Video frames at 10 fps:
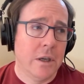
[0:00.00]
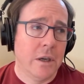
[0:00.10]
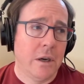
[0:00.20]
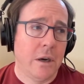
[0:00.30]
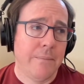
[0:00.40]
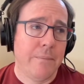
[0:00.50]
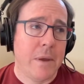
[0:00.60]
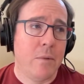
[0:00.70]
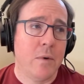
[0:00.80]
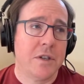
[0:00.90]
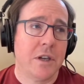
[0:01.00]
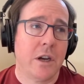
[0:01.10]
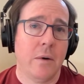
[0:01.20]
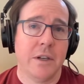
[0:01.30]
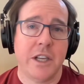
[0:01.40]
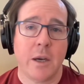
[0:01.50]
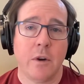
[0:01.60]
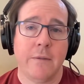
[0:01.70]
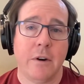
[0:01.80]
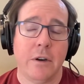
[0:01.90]
um, maybe we should go and take
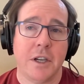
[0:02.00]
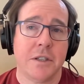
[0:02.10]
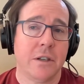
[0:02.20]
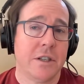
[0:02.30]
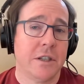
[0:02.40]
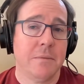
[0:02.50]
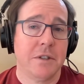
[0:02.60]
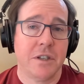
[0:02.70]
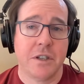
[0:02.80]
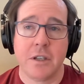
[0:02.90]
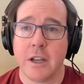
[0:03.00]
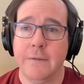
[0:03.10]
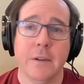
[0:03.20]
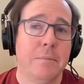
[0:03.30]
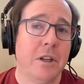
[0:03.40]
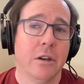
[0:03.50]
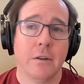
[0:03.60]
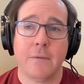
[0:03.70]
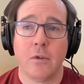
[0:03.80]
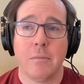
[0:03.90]
one of our test systems and just like flip the year
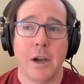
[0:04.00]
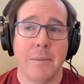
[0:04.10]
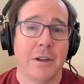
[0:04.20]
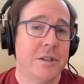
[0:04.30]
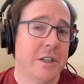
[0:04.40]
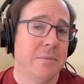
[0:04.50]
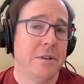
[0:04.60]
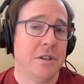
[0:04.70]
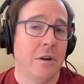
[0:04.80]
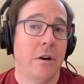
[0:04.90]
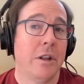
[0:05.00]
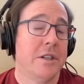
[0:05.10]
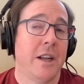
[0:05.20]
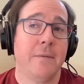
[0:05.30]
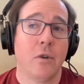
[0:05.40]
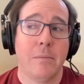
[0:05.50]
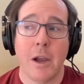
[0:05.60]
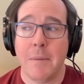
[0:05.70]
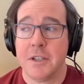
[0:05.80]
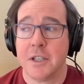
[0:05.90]
forward by about six months or the date forward
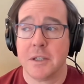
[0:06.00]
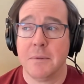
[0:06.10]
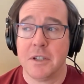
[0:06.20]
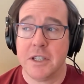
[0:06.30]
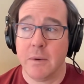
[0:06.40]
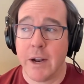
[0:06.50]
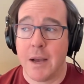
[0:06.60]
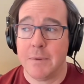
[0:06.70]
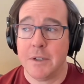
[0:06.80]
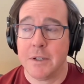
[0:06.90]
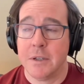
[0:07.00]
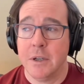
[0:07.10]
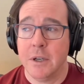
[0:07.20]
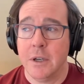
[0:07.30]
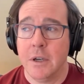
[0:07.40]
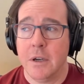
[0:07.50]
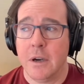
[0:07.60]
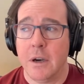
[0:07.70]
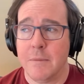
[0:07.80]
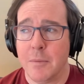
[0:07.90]
by about six months and see what happens.
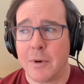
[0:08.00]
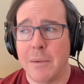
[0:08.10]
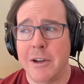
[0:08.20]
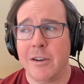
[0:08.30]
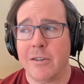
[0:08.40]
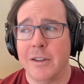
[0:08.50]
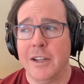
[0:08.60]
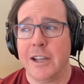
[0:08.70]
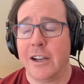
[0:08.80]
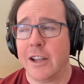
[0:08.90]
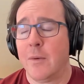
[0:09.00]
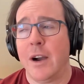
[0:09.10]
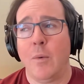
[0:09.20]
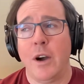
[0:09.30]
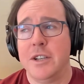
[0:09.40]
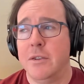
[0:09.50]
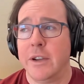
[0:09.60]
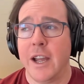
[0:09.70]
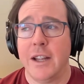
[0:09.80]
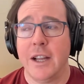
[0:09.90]
Um, you're probably not going to think that like, wow,
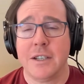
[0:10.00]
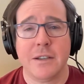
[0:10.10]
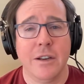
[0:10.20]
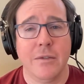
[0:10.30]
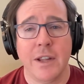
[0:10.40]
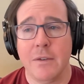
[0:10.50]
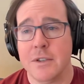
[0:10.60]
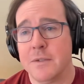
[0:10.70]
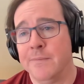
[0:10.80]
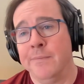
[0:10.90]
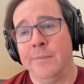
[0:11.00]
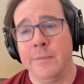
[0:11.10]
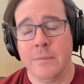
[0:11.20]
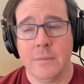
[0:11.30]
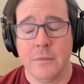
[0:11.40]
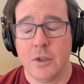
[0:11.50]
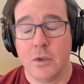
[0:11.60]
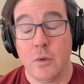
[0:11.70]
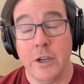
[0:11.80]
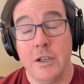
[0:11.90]
Y2K, that's, you know, that was
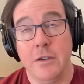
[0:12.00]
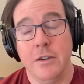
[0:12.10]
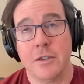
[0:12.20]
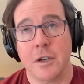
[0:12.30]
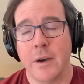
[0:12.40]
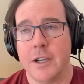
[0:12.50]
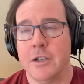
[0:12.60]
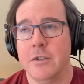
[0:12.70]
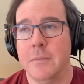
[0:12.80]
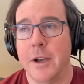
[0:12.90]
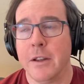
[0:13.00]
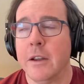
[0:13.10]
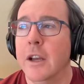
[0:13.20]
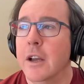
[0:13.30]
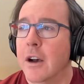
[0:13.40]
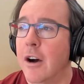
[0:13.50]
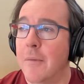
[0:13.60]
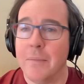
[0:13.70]
22 years ago. I had to do the math. Um,